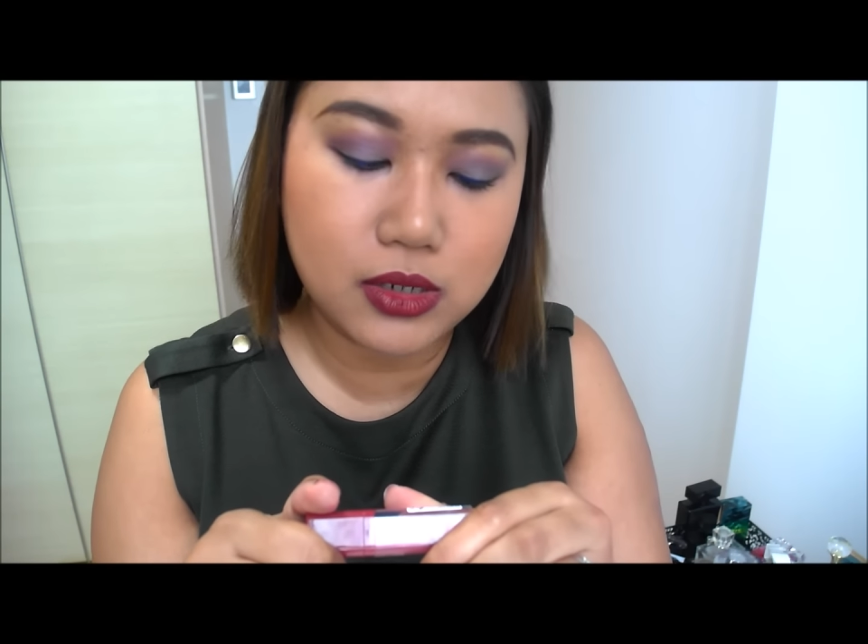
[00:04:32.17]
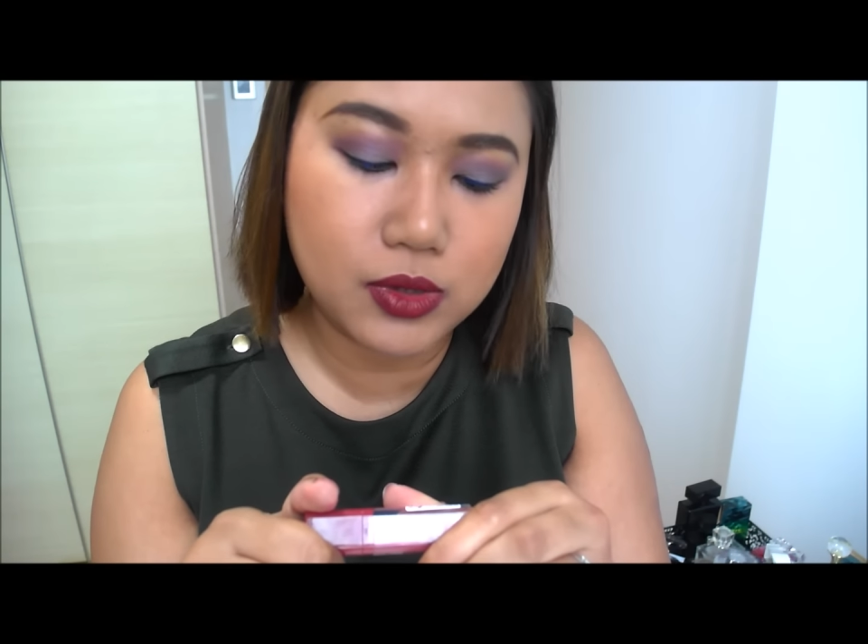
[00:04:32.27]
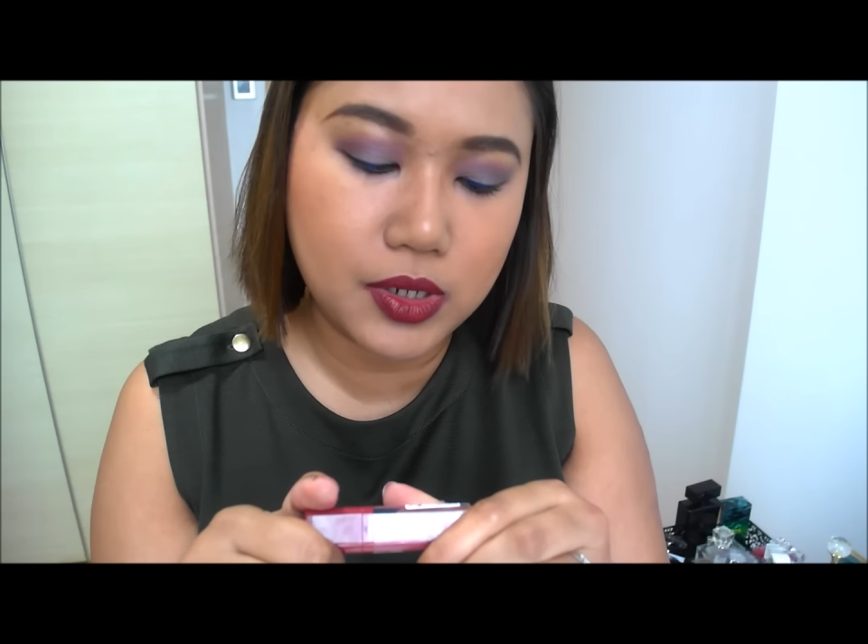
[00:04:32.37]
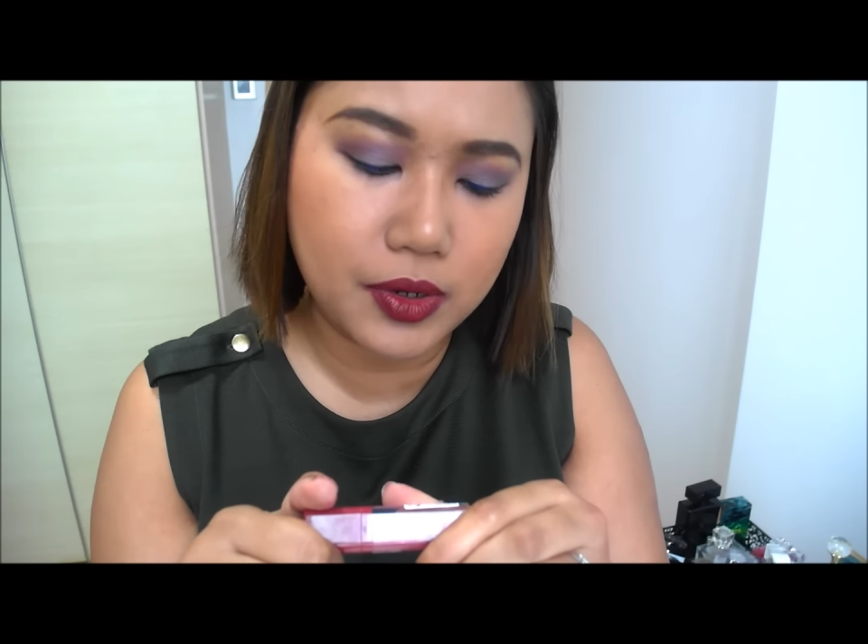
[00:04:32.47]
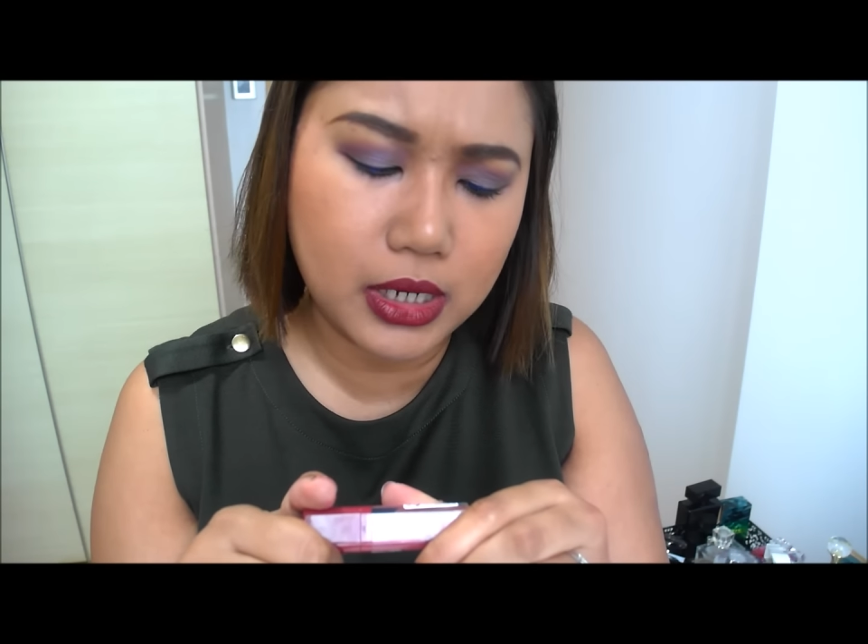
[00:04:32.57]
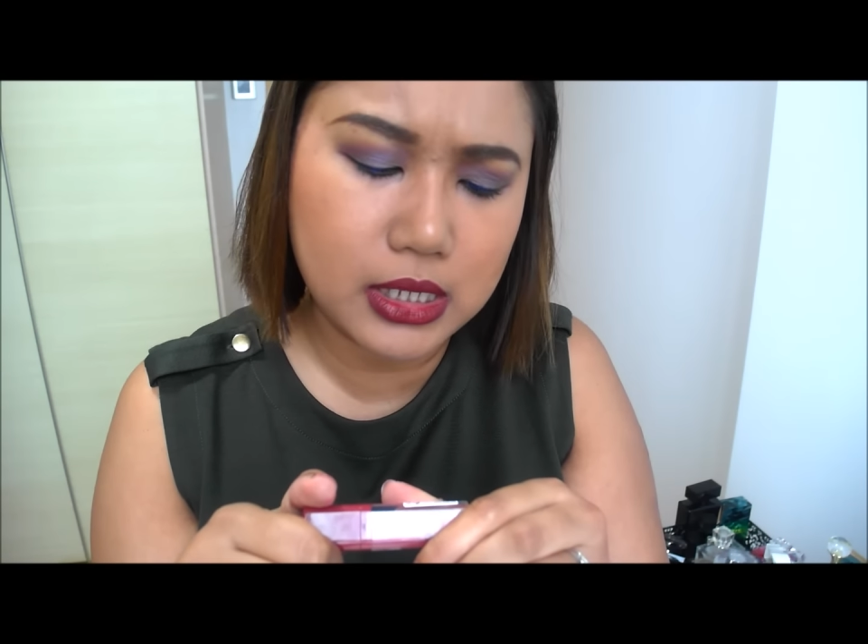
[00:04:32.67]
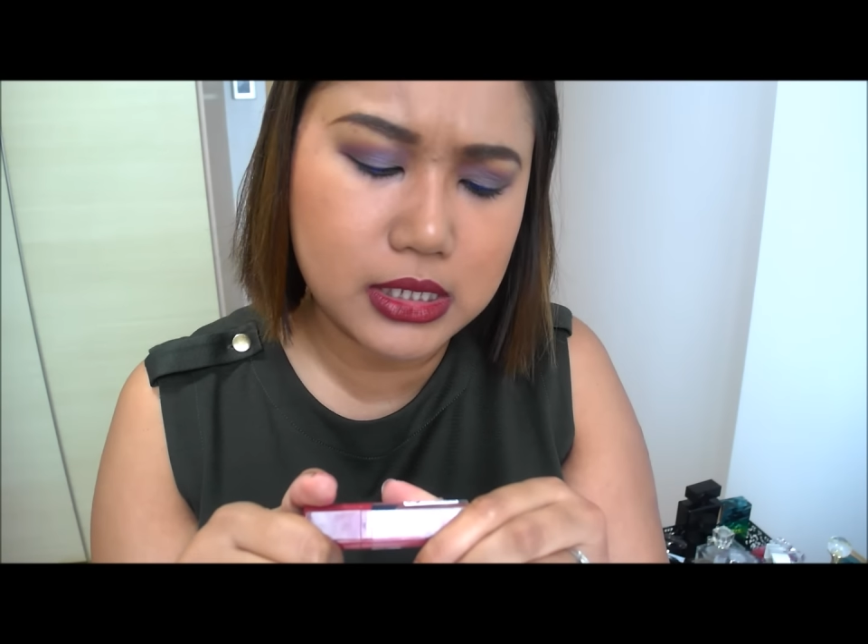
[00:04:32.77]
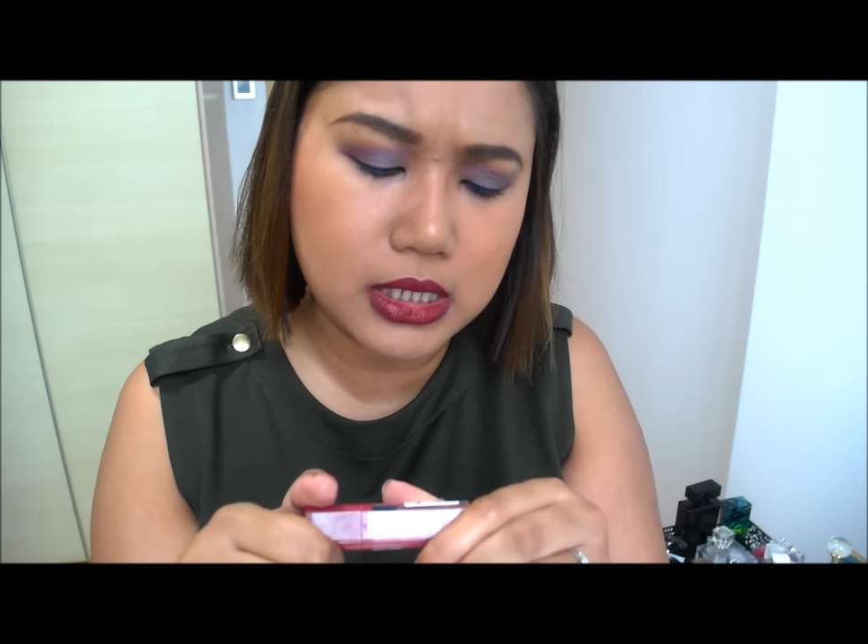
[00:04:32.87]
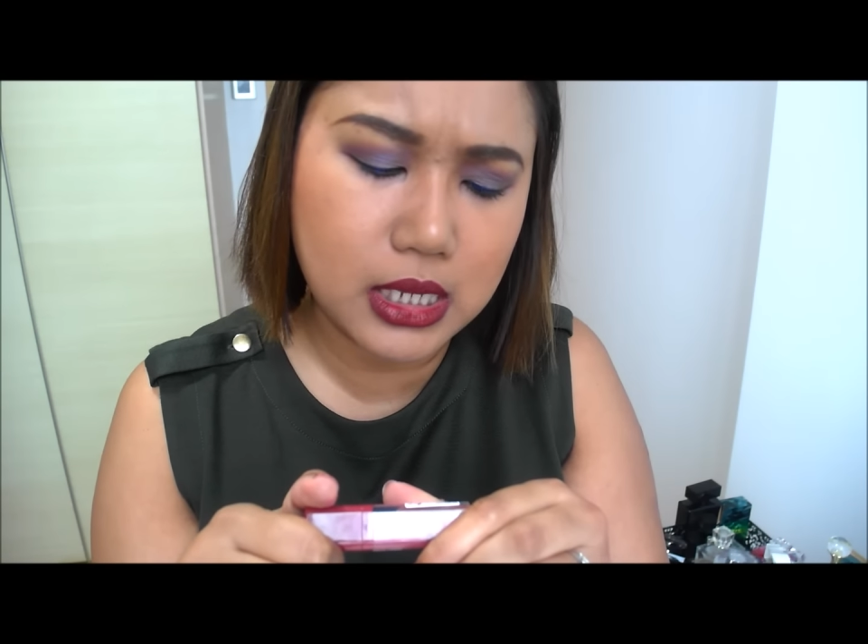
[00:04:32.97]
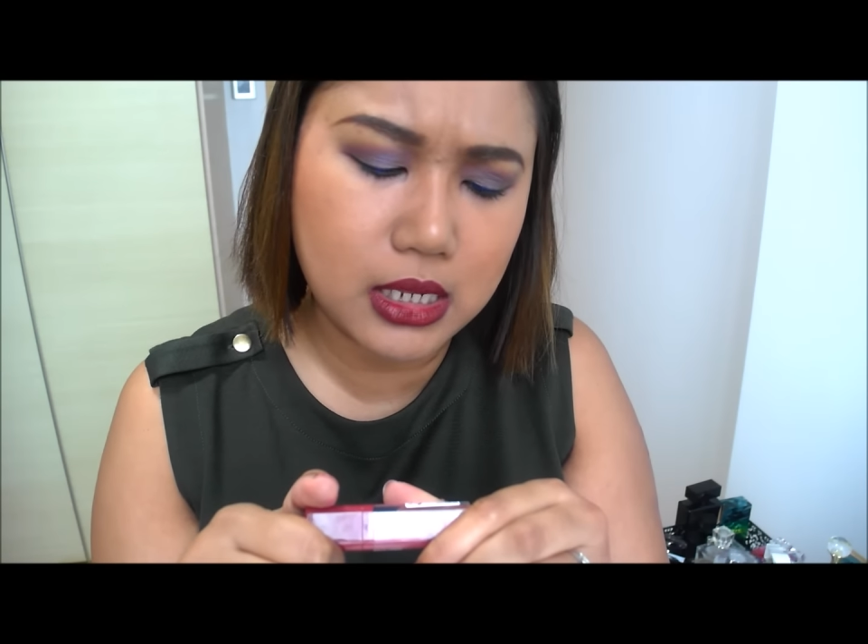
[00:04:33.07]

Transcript: No, sorry, it's